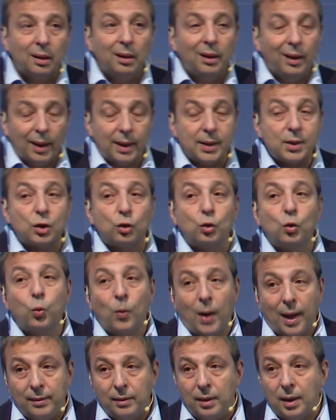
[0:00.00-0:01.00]
is
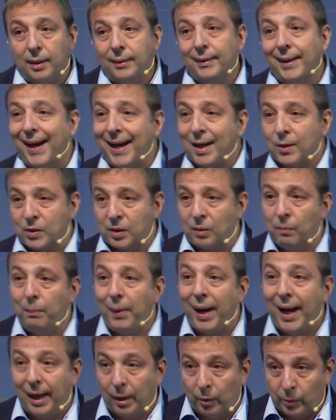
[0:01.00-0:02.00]

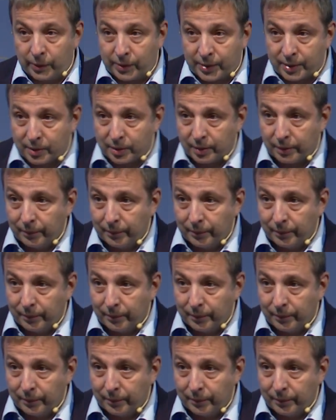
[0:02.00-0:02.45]
£200,000.